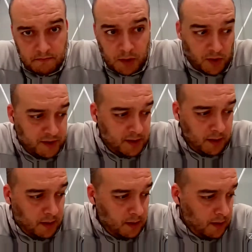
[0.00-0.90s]
because
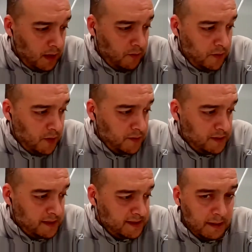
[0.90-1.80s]
they were all
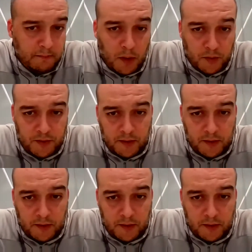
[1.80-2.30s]
in the same boat,